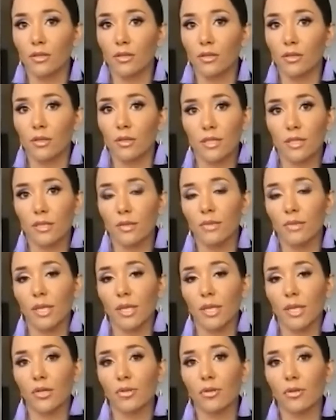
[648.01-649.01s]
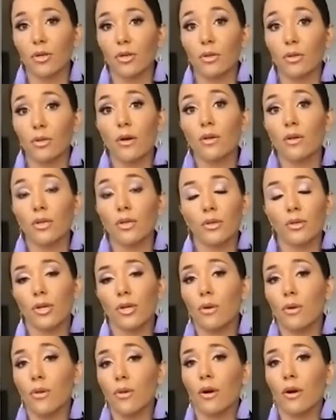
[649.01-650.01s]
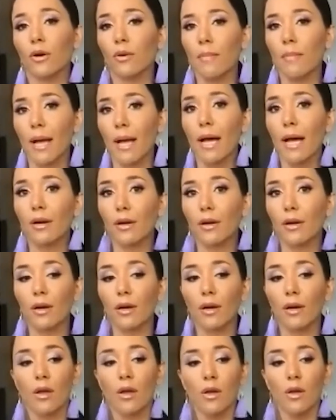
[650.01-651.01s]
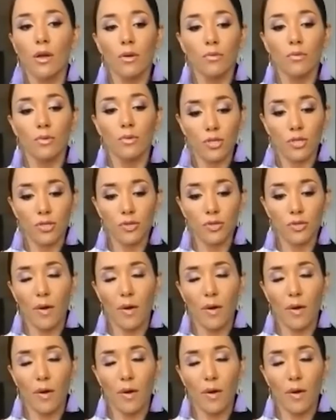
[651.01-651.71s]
doesn't mean you no longer matter, which is why